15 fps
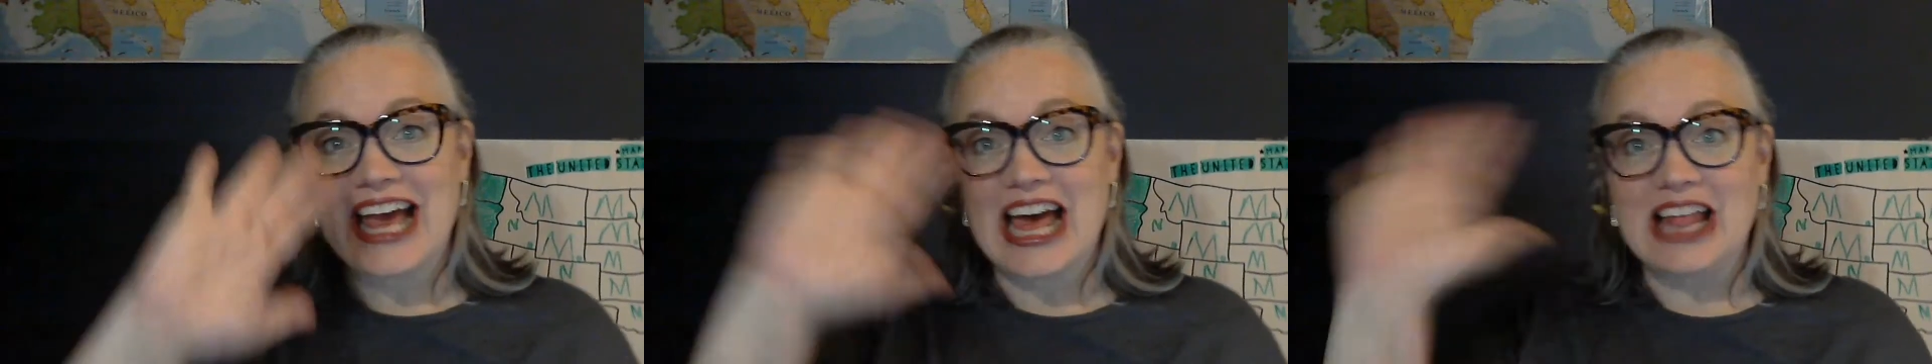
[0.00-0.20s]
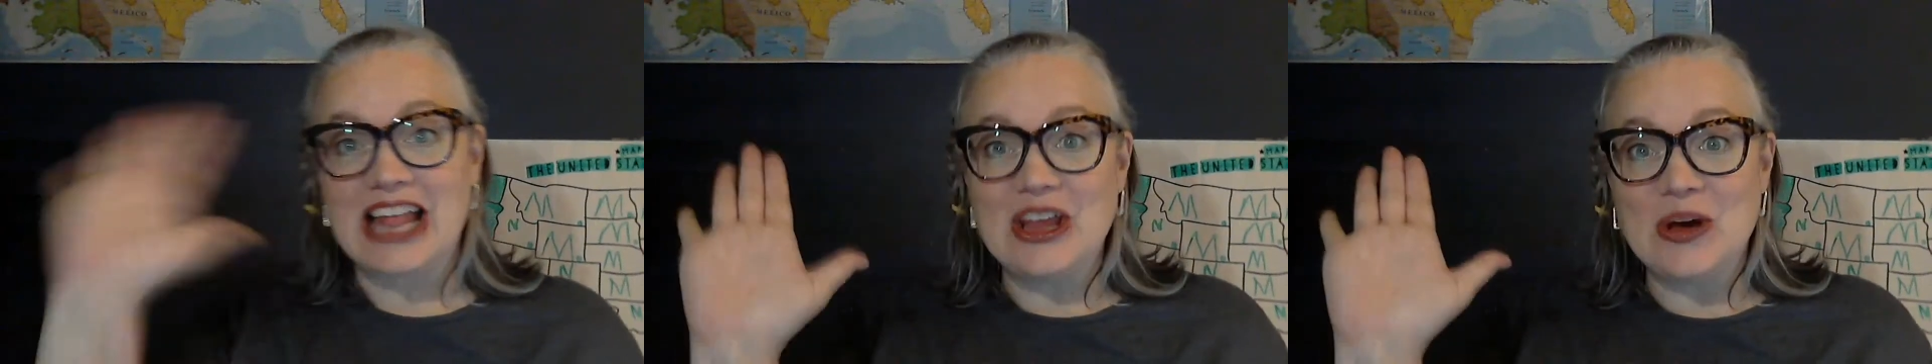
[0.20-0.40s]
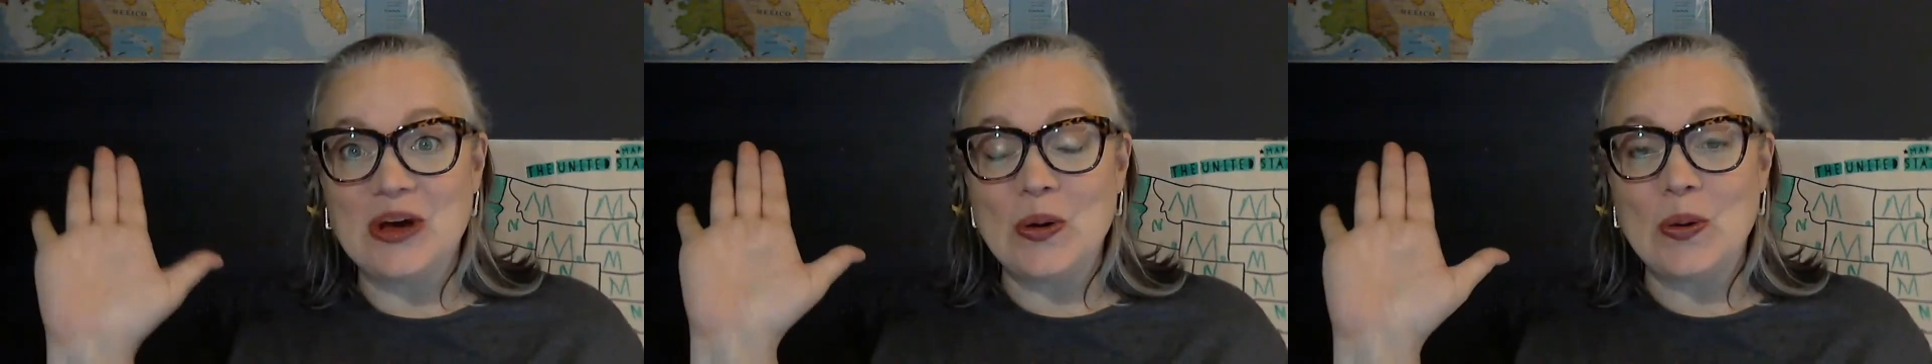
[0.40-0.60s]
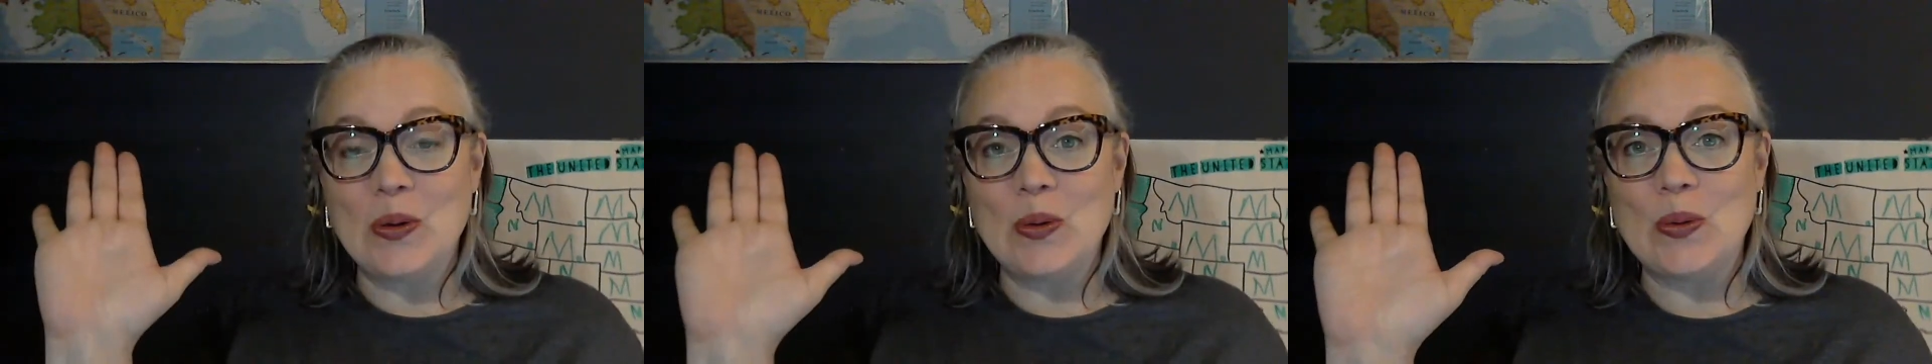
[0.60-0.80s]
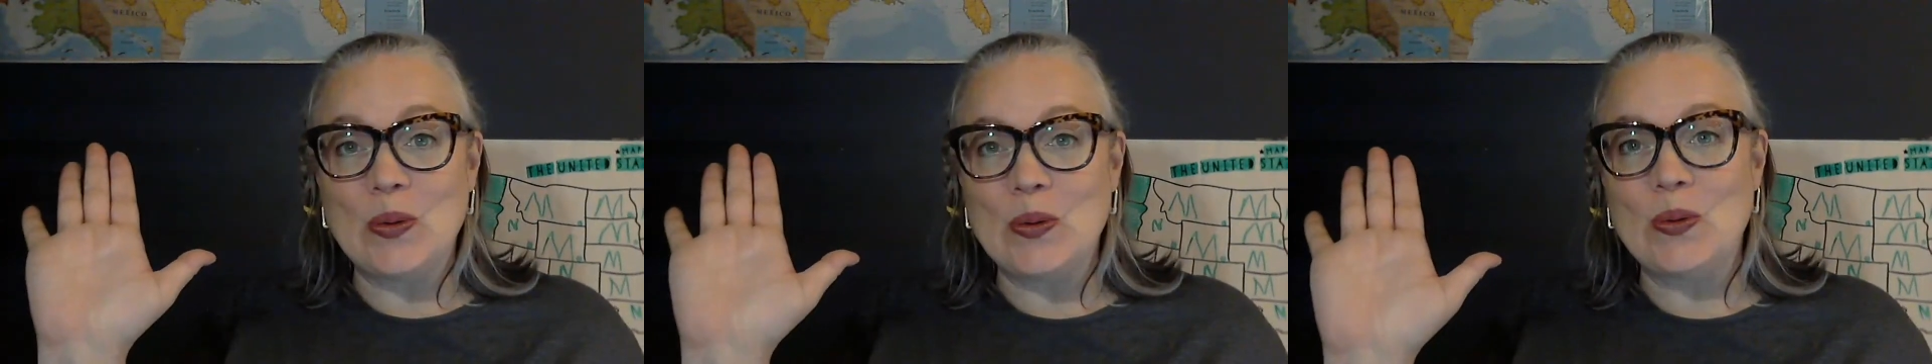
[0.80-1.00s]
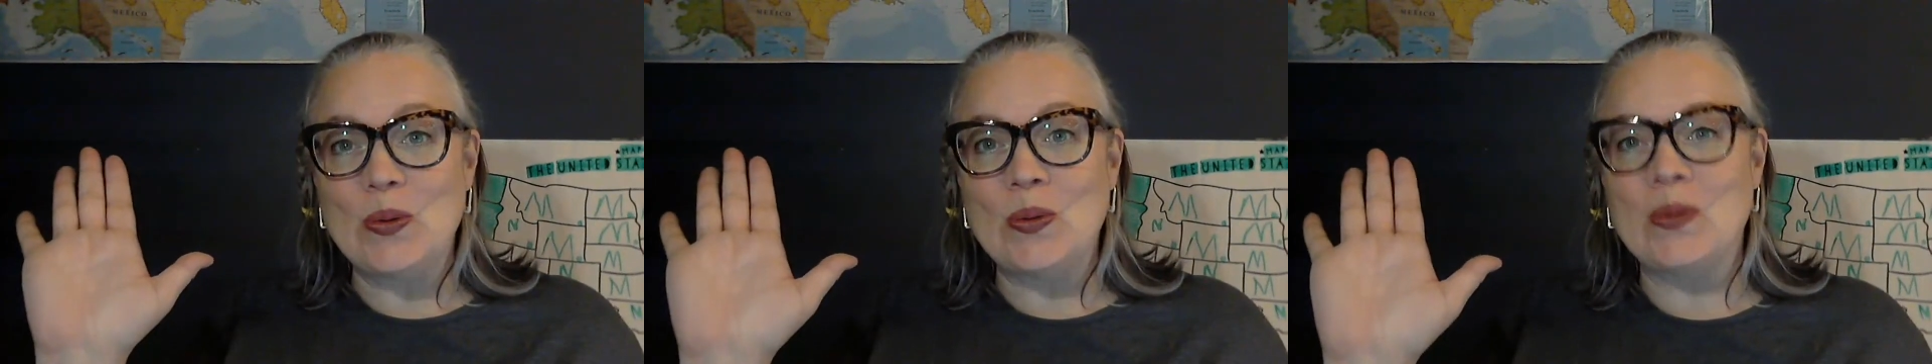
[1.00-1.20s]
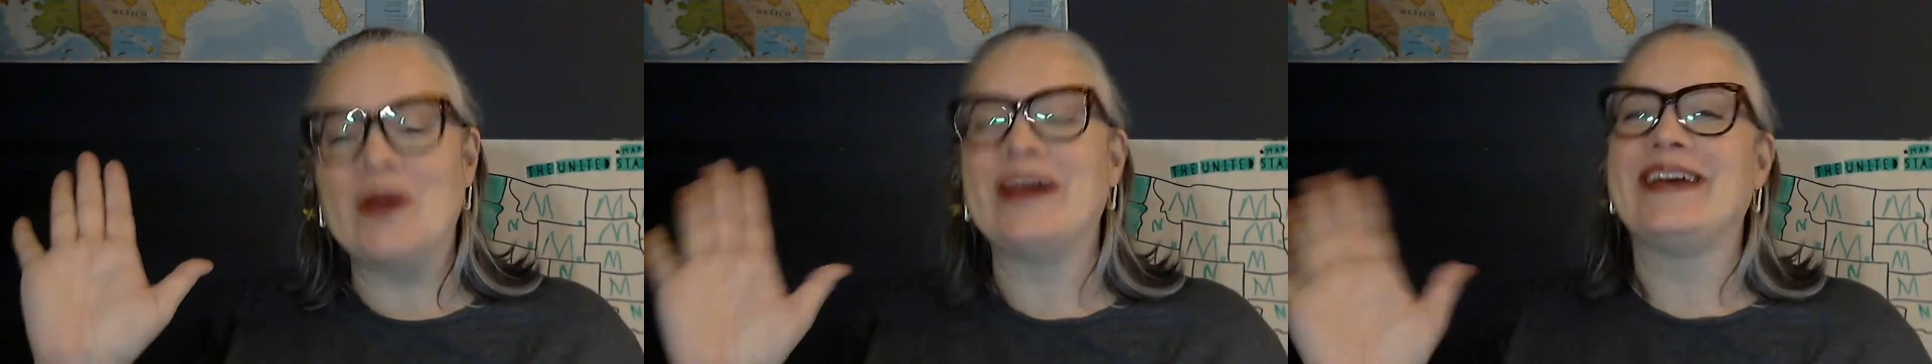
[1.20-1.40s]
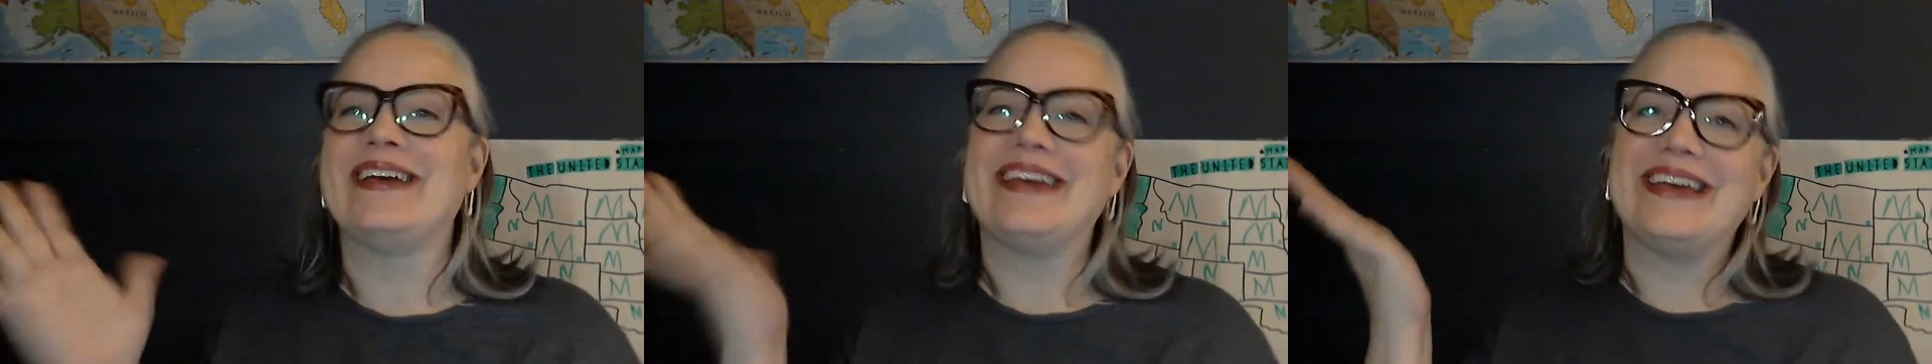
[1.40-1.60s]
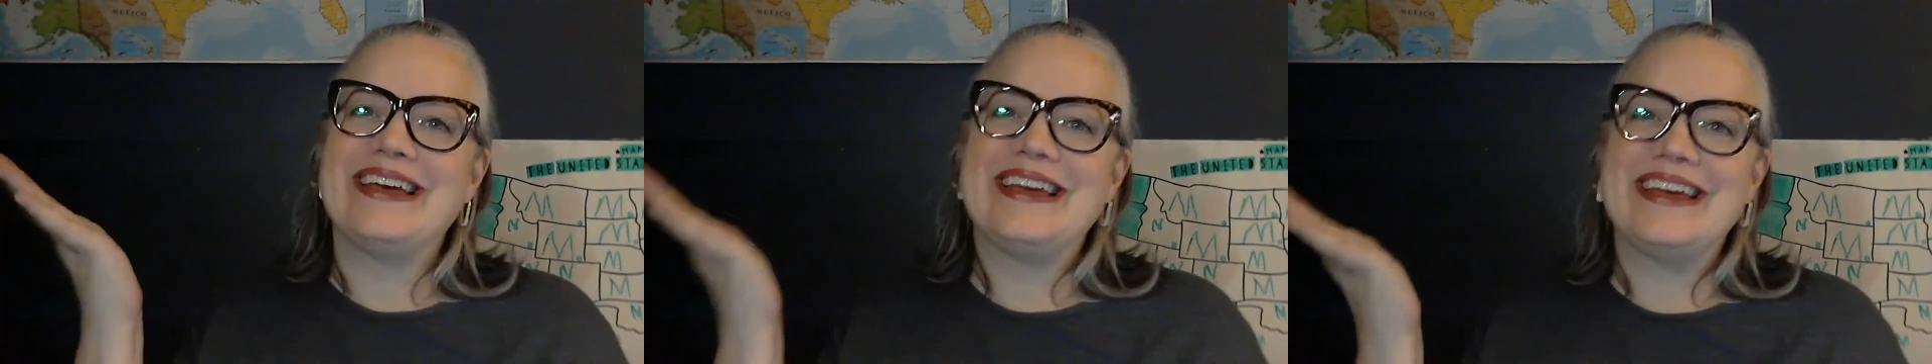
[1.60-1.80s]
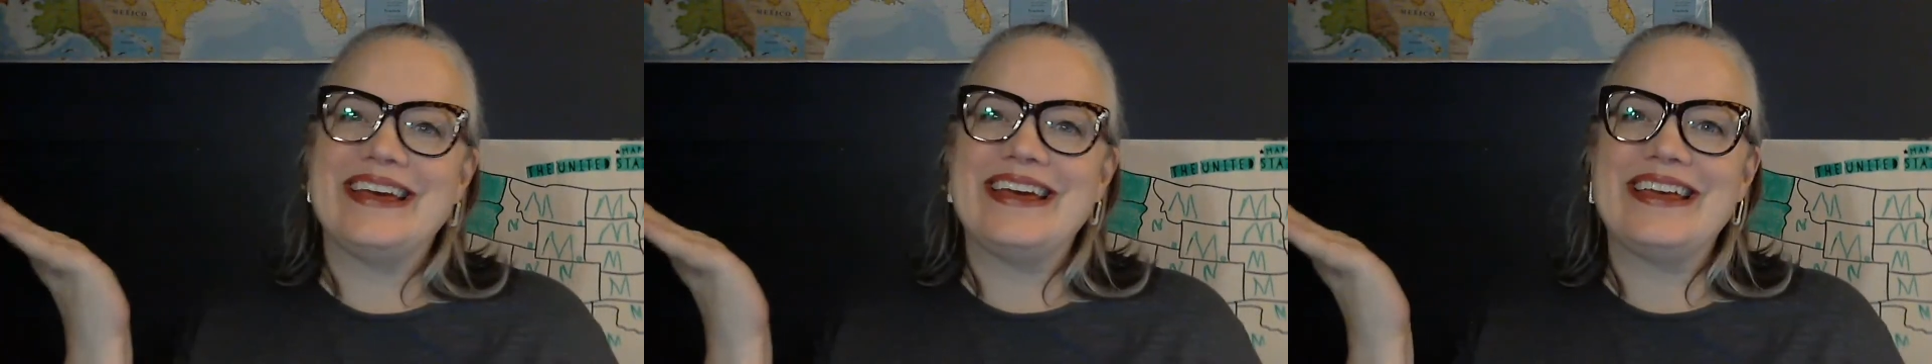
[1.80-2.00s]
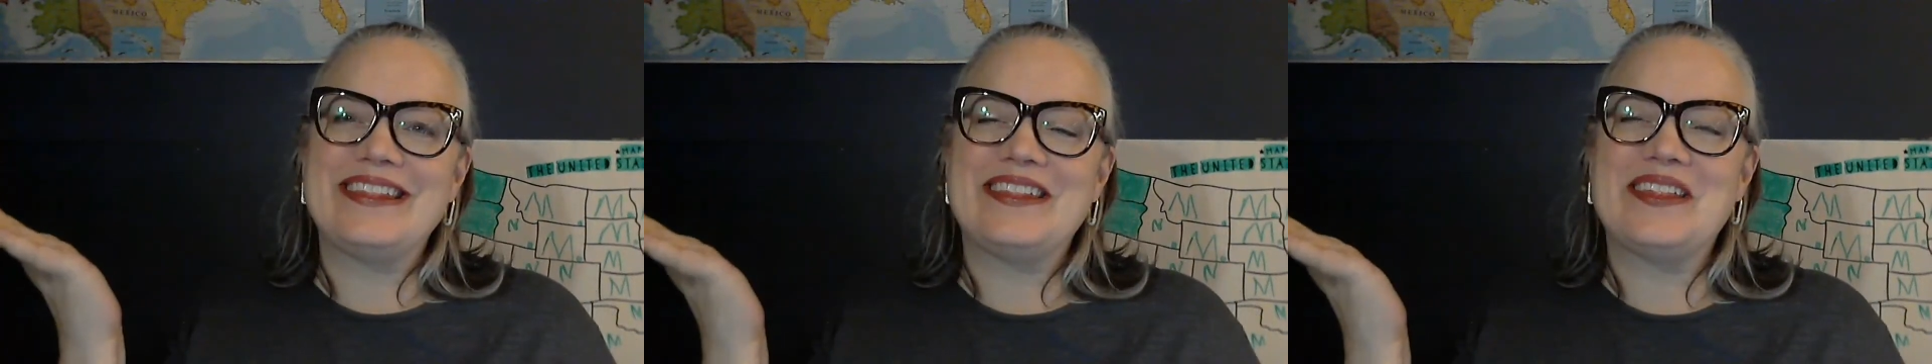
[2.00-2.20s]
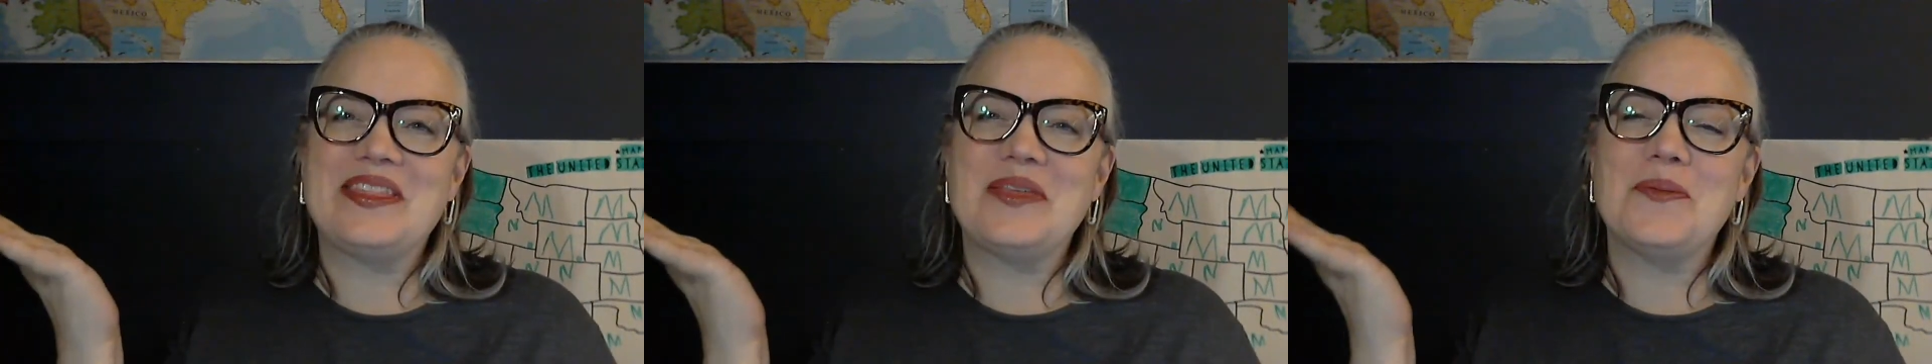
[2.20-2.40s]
Hello, it's